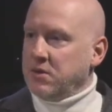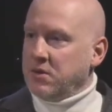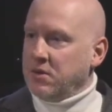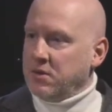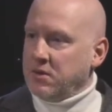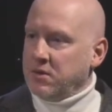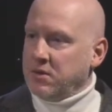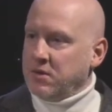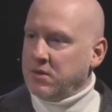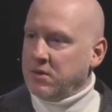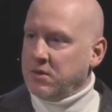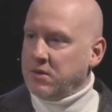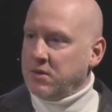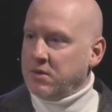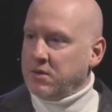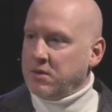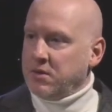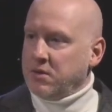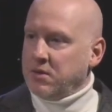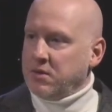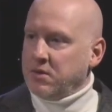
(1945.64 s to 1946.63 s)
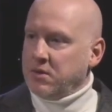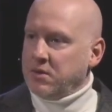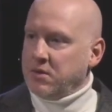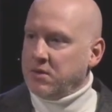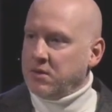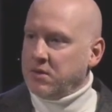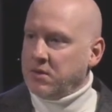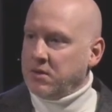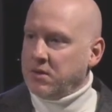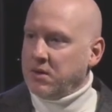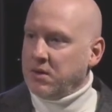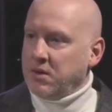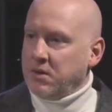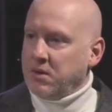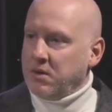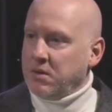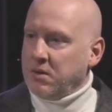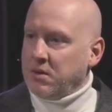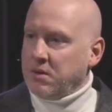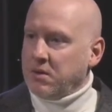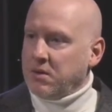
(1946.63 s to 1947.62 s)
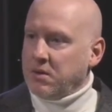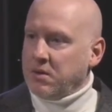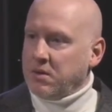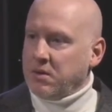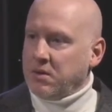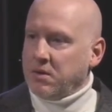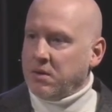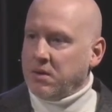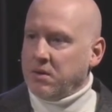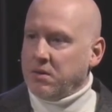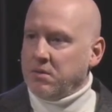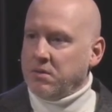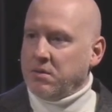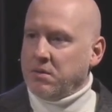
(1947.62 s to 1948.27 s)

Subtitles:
(no one is talking)